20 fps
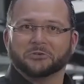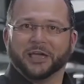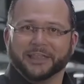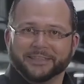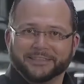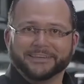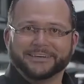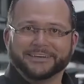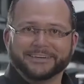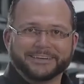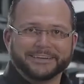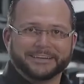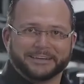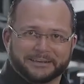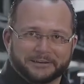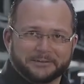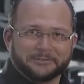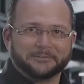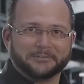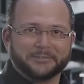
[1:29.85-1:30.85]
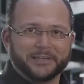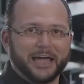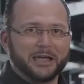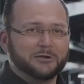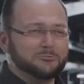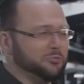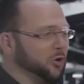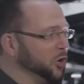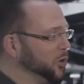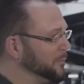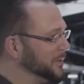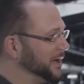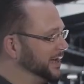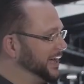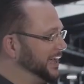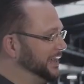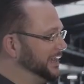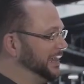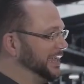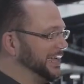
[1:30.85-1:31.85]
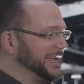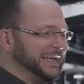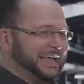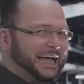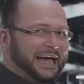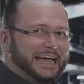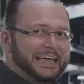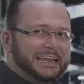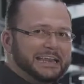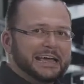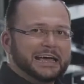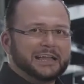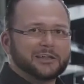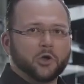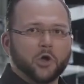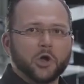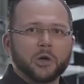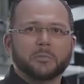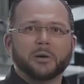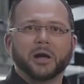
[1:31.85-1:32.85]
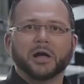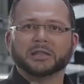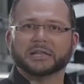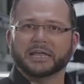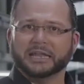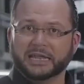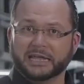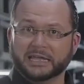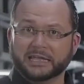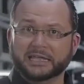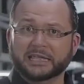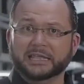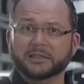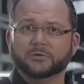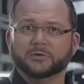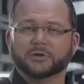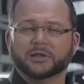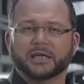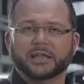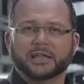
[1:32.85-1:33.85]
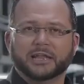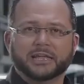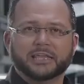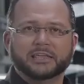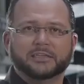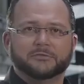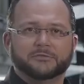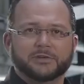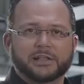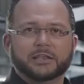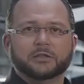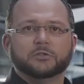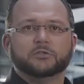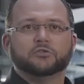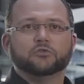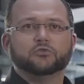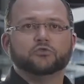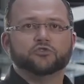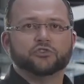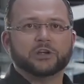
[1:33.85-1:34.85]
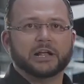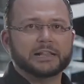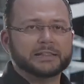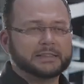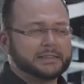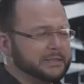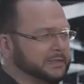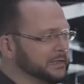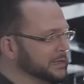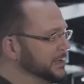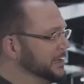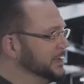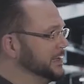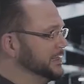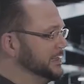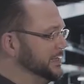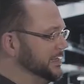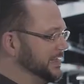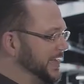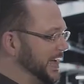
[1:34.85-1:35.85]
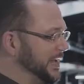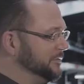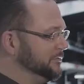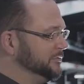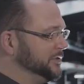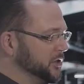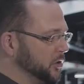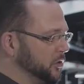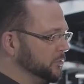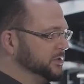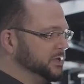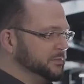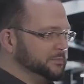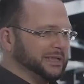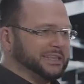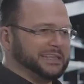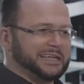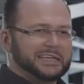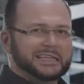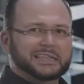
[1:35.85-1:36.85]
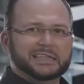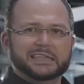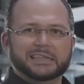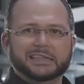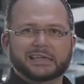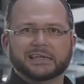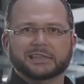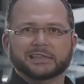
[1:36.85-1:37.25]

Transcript: So that's one point. You can't add in any renewable energies or energy sources, which would then charge the battery behind it.